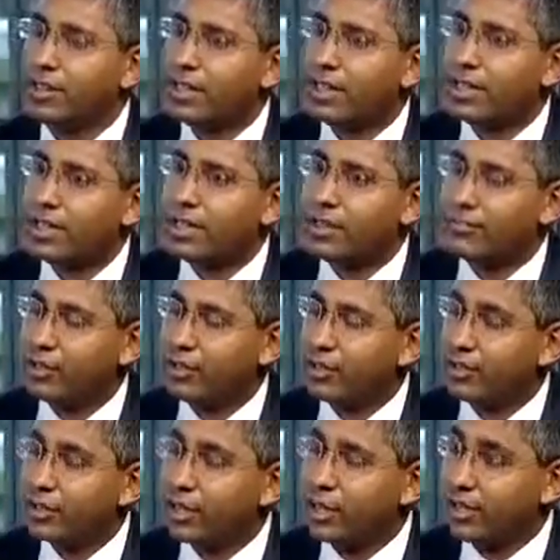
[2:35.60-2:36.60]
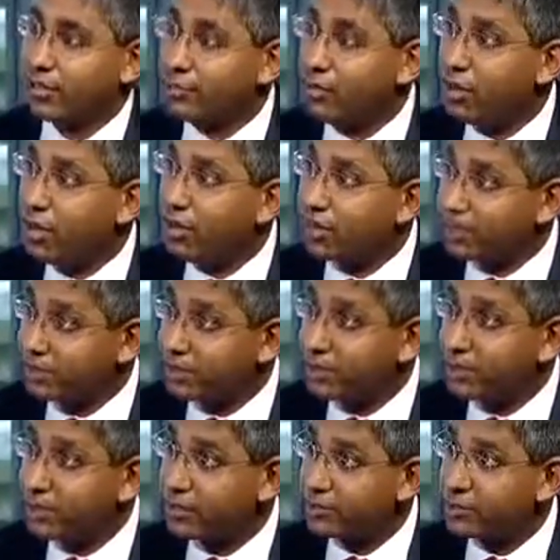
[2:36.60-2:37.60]
I think clearly if you look at Iraq as
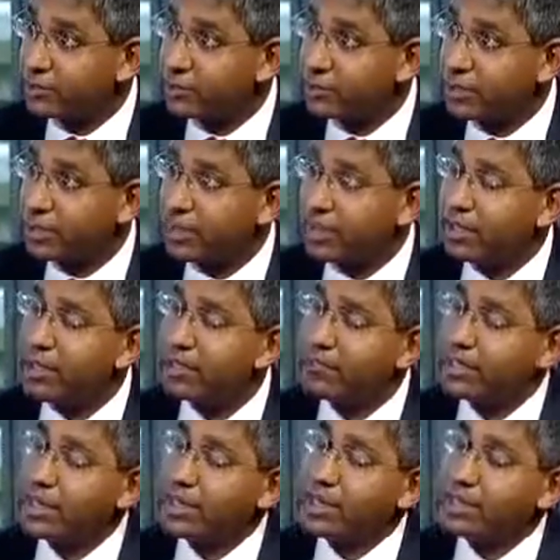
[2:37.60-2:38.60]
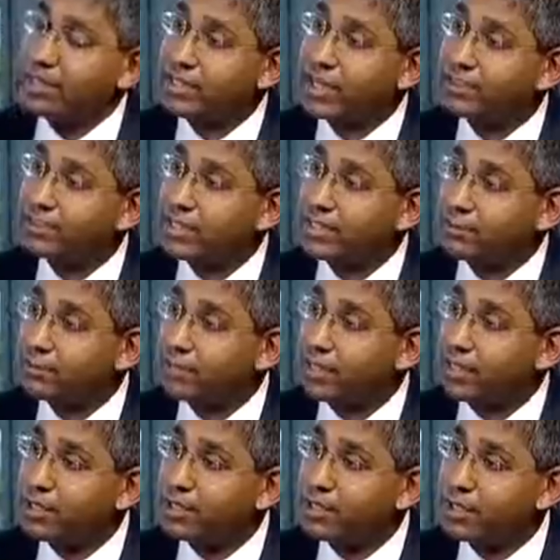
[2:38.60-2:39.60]
an example, they've clearly accepted them
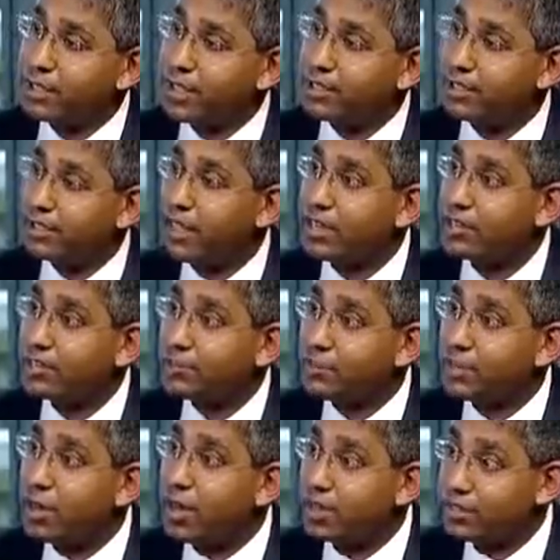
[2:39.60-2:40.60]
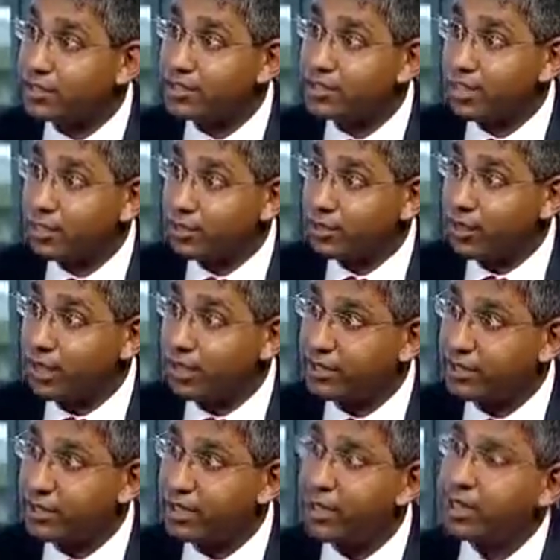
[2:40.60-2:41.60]
because the size of the prize is so
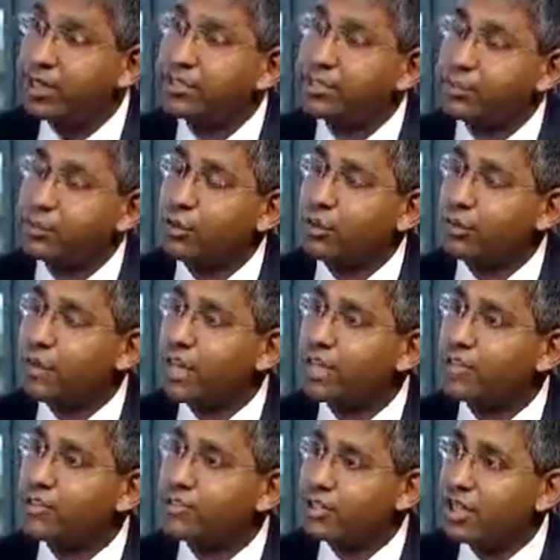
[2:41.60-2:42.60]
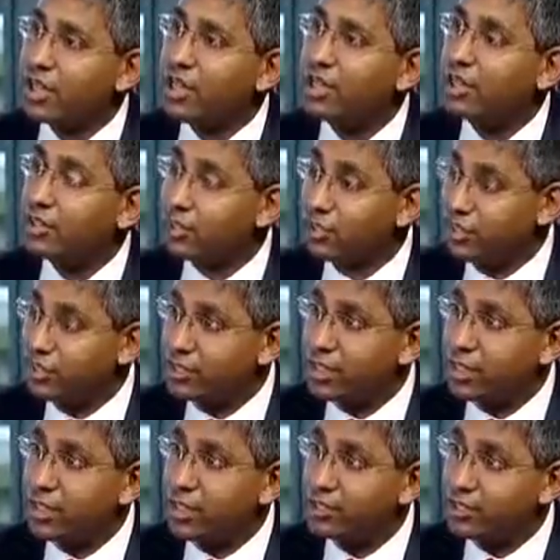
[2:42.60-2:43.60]
great. So all of the majors are looking
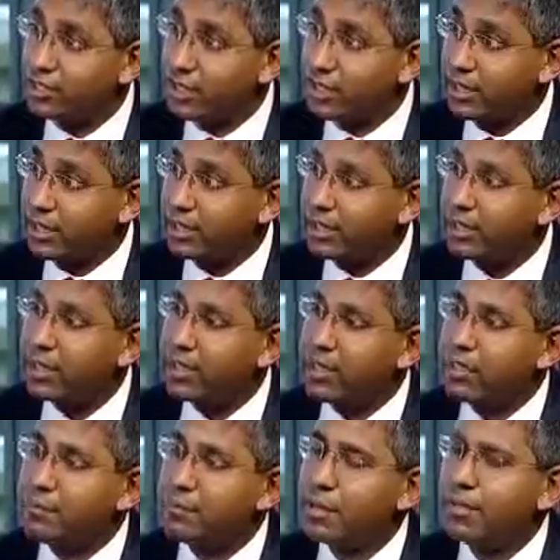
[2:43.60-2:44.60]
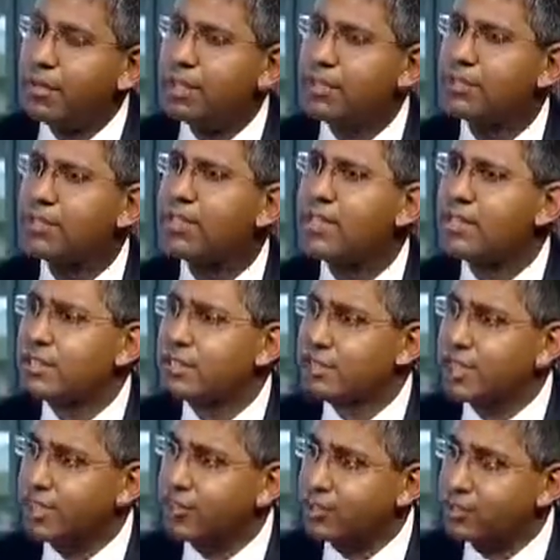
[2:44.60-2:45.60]
to get into there. But I think in
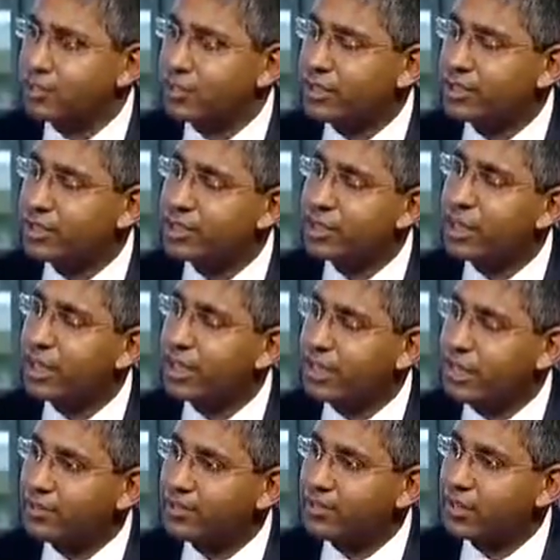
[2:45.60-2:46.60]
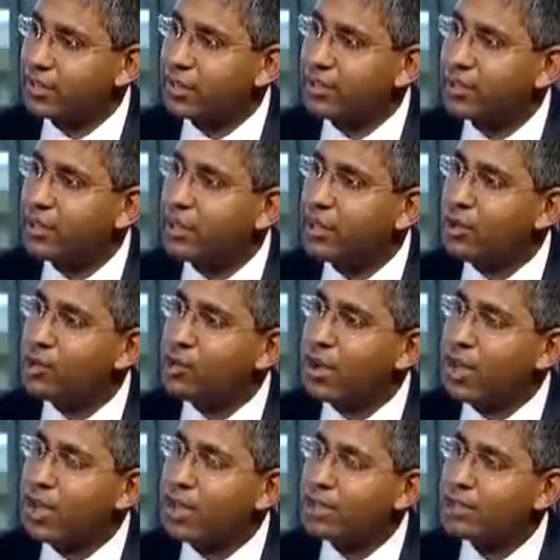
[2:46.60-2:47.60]
certain territories like Africa,
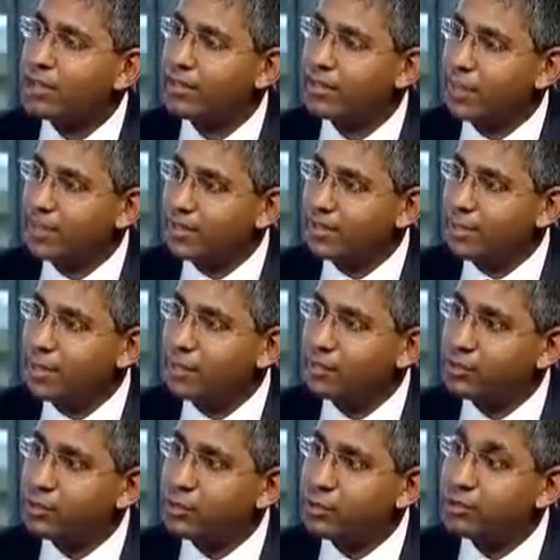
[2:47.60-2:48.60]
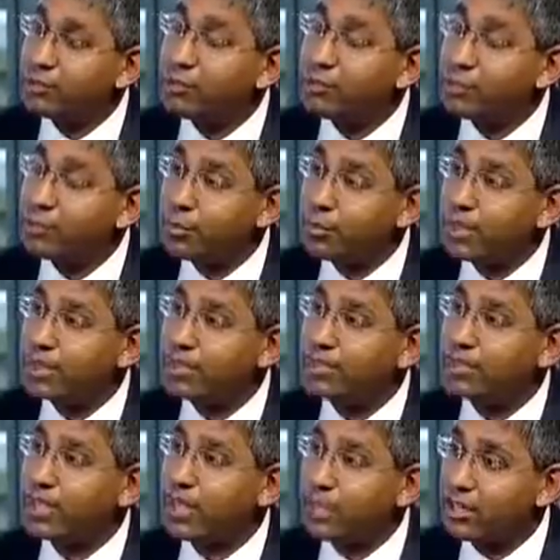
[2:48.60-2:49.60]
where the independent oil
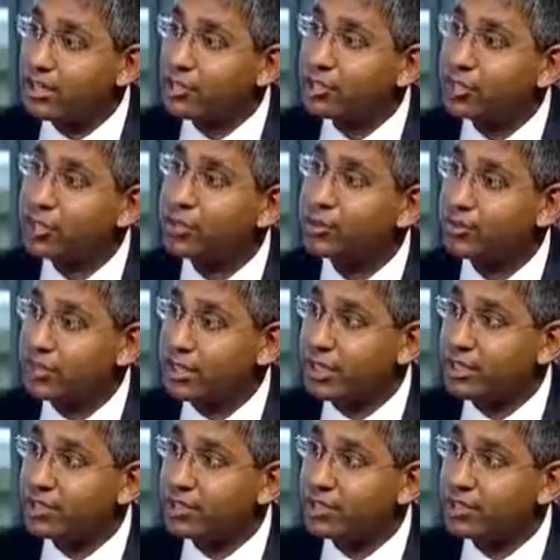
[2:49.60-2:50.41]
brings technological